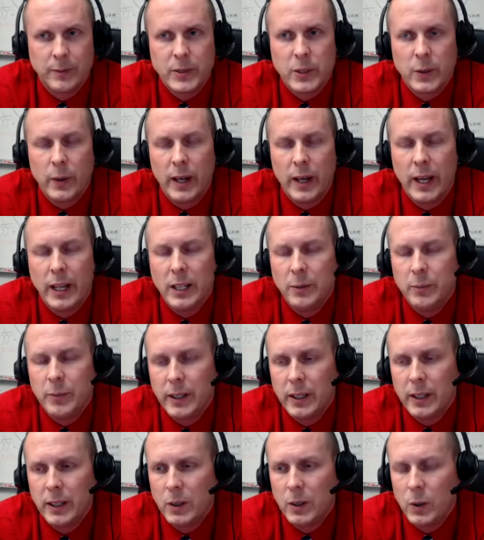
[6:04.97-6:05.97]
So
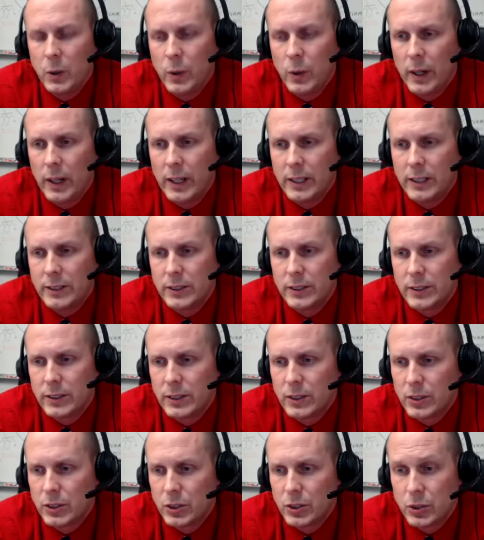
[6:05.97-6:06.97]
anybody who
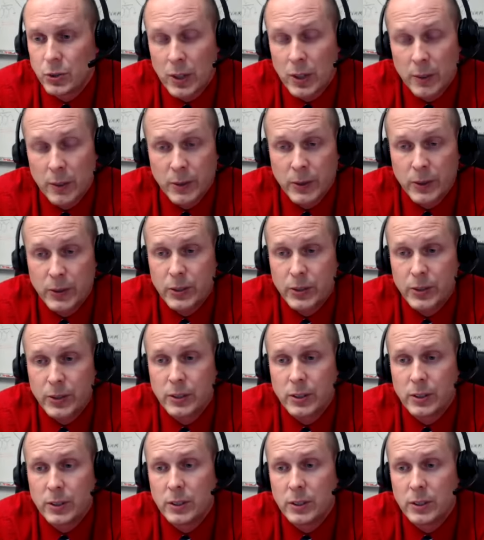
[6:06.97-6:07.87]
has tremors,